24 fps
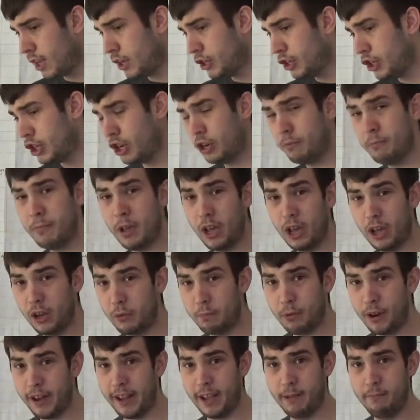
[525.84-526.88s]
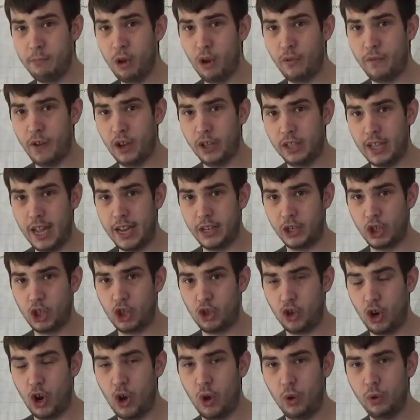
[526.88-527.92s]
did a, a brilliant move on Lance
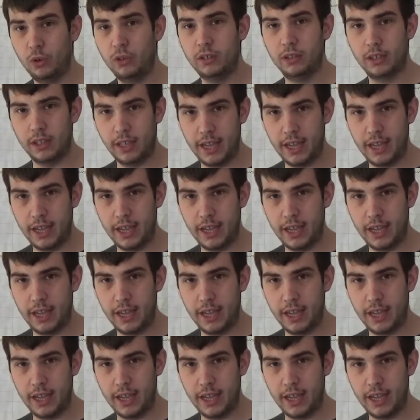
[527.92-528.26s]
Stroll.